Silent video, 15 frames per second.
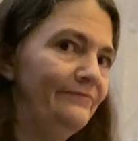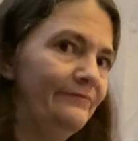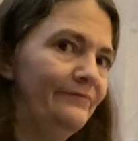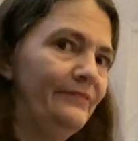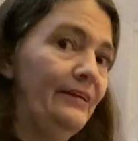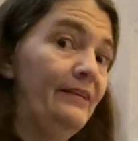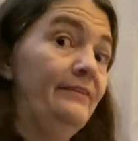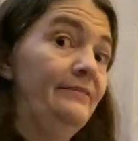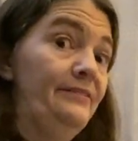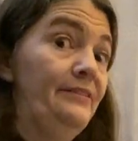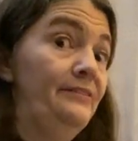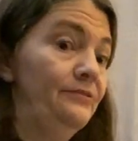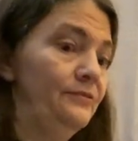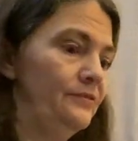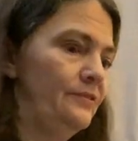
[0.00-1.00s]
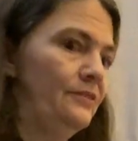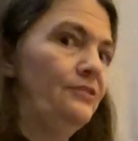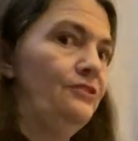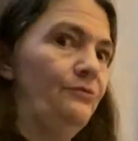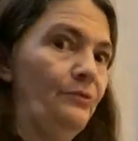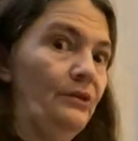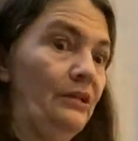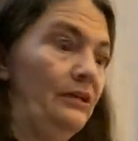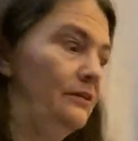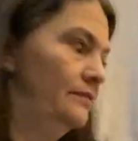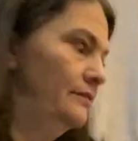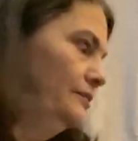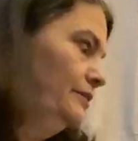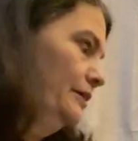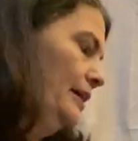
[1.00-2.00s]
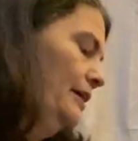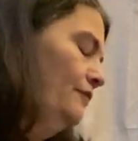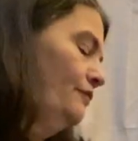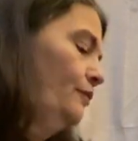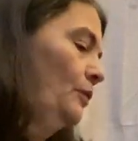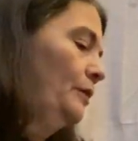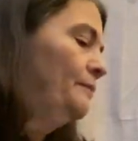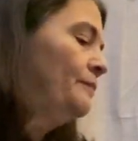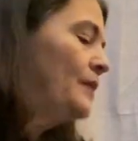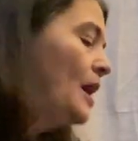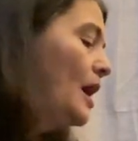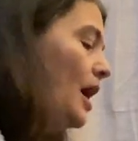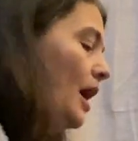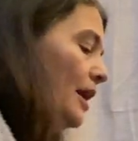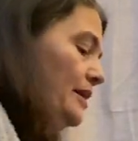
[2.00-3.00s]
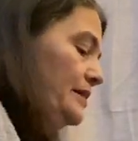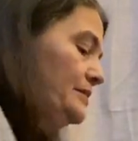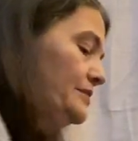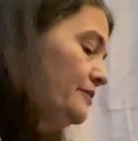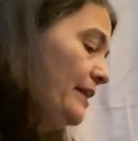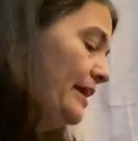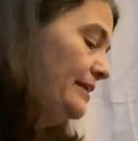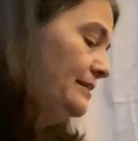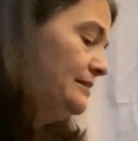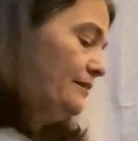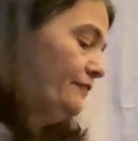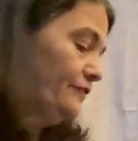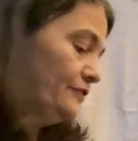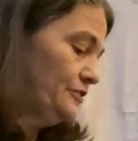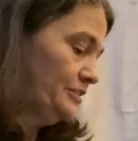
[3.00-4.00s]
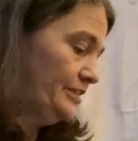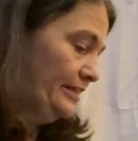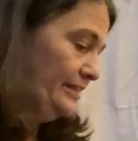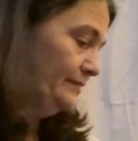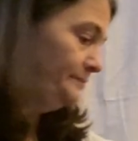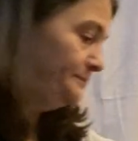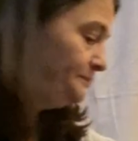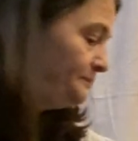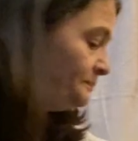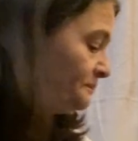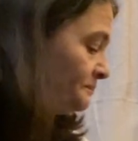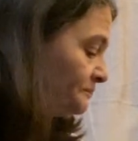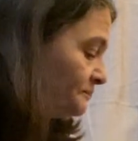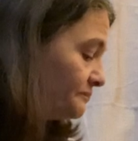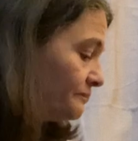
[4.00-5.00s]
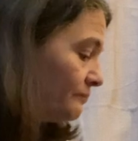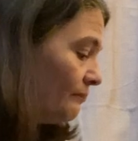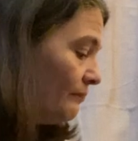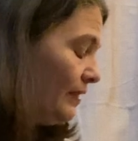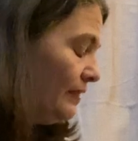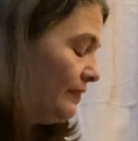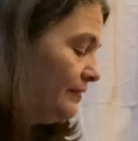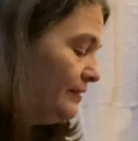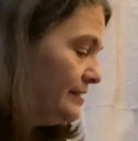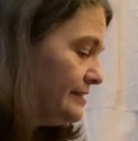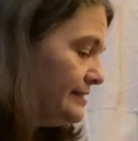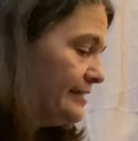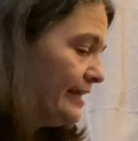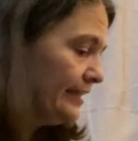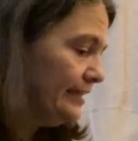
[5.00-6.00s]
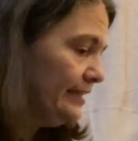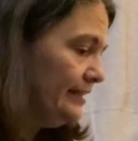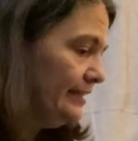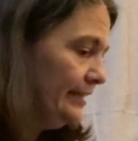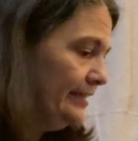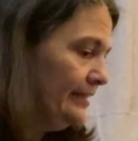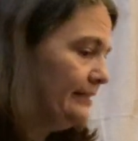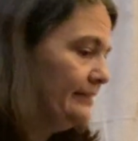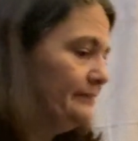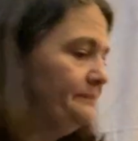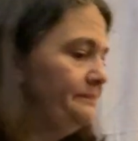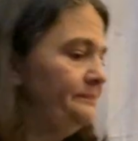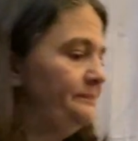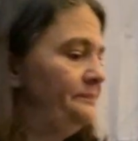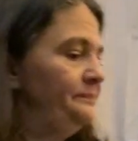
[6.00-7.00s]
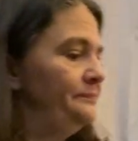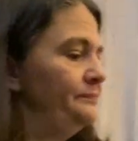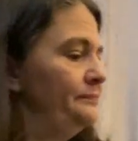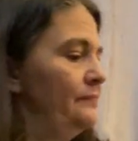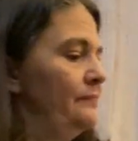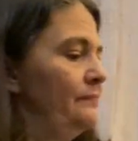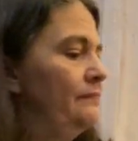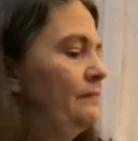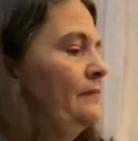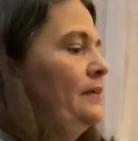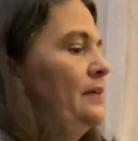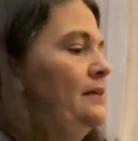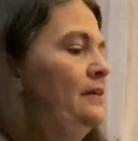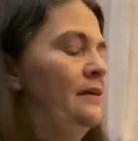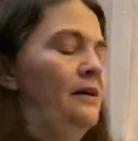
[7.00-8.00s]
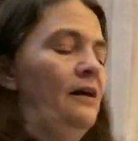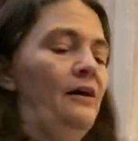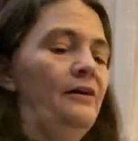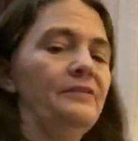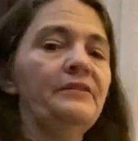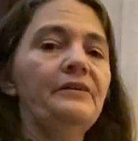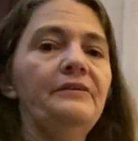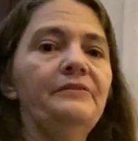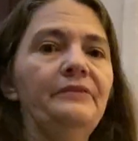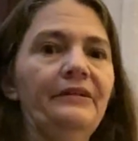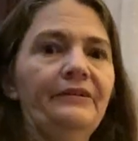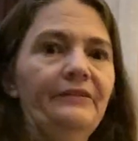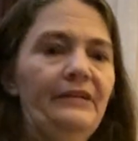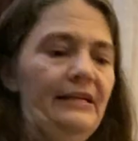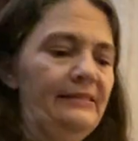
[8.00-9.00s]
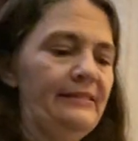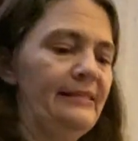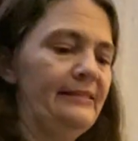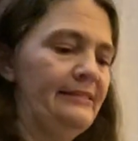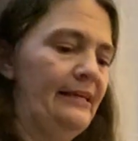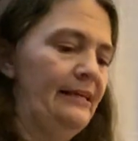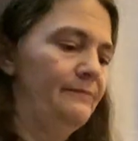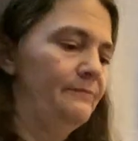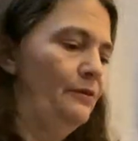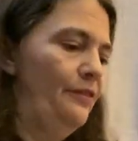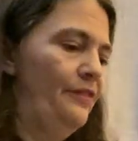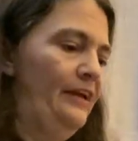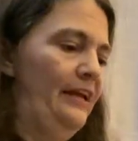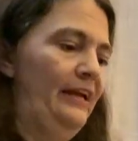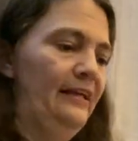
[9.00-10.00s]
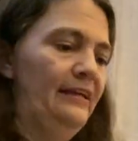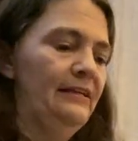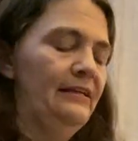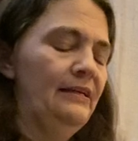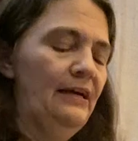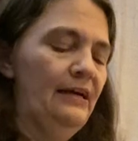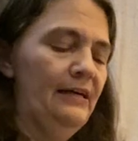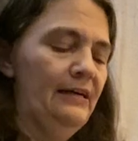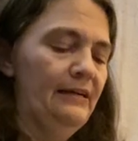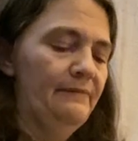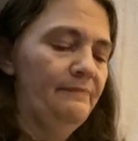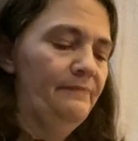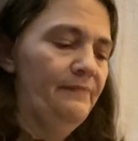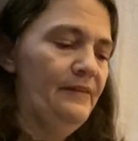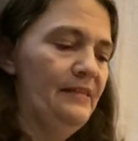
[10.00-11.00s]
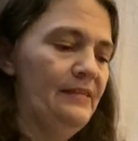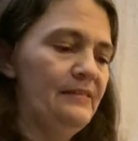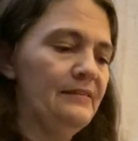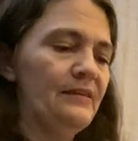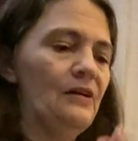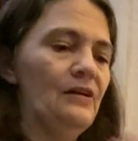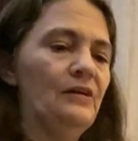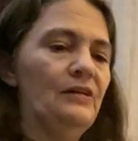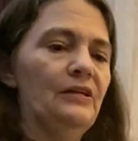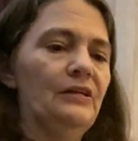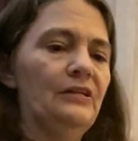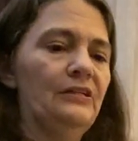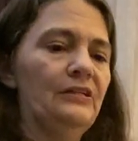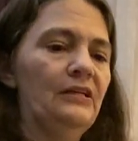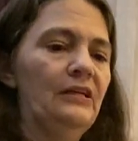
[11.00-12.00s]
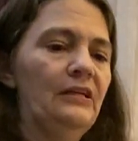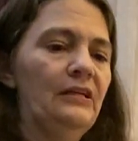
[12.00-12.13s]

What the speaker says: kind of deals that you want to look out for. All right, so that is the first item. The second item, also a great sustainable thing. These are